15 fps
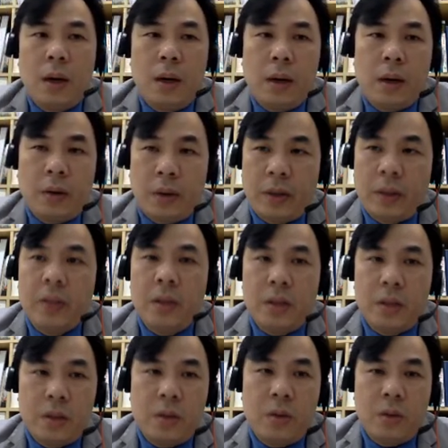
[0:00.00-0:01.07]
greater than
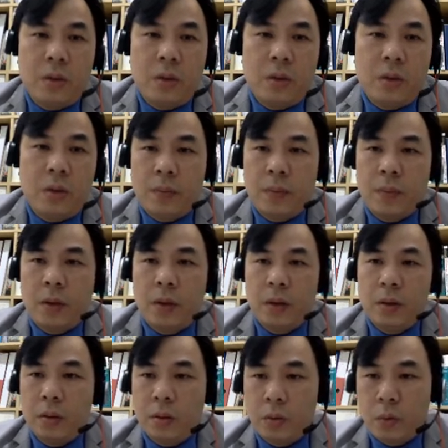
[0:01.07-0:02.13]
0 there, right?
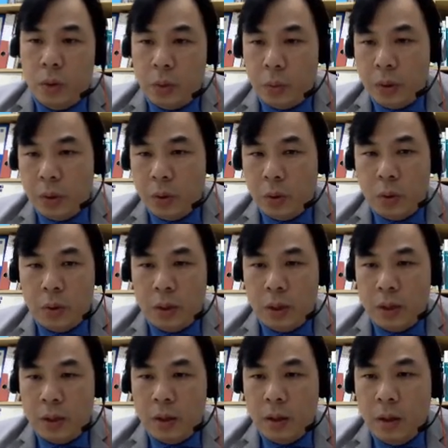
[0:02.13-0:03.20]
So we know
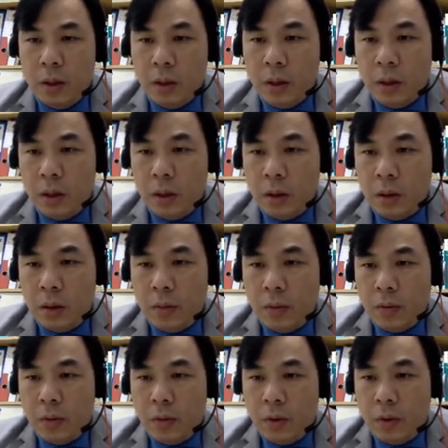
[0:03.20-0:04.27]
that
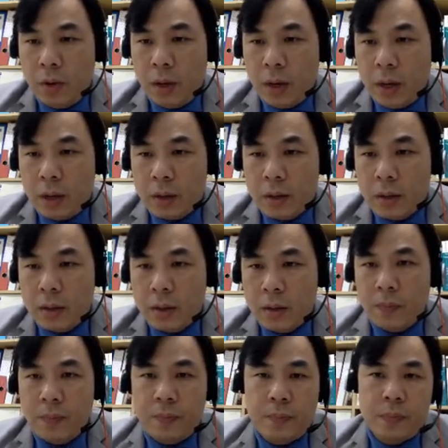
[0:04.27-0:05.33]
for x,
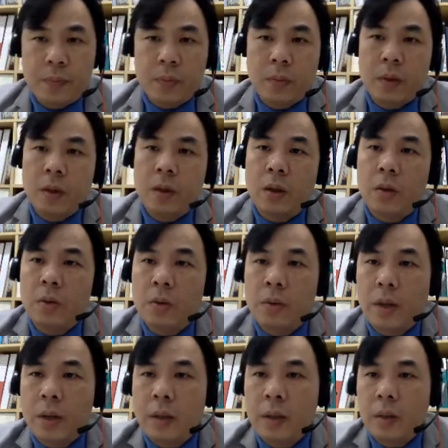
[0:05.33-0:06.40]
I'll
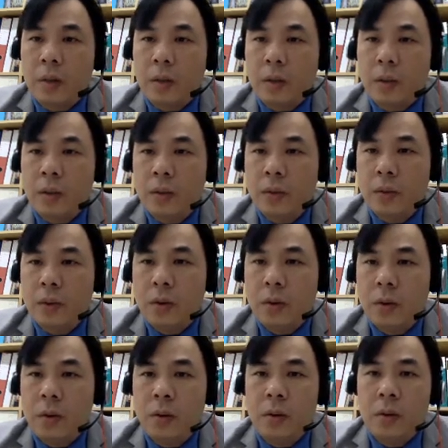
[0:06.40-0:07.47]
write down here
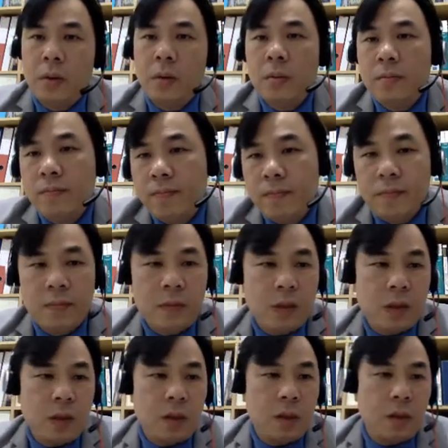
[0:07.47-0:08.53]
for,
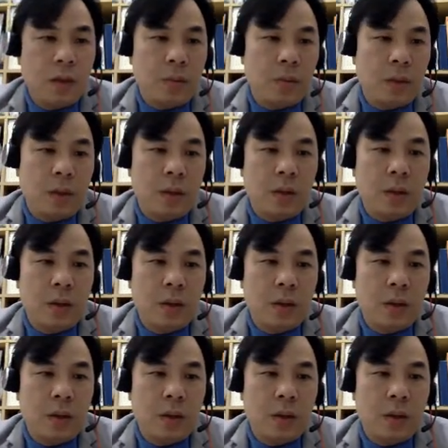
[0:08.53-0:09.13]
okay, let me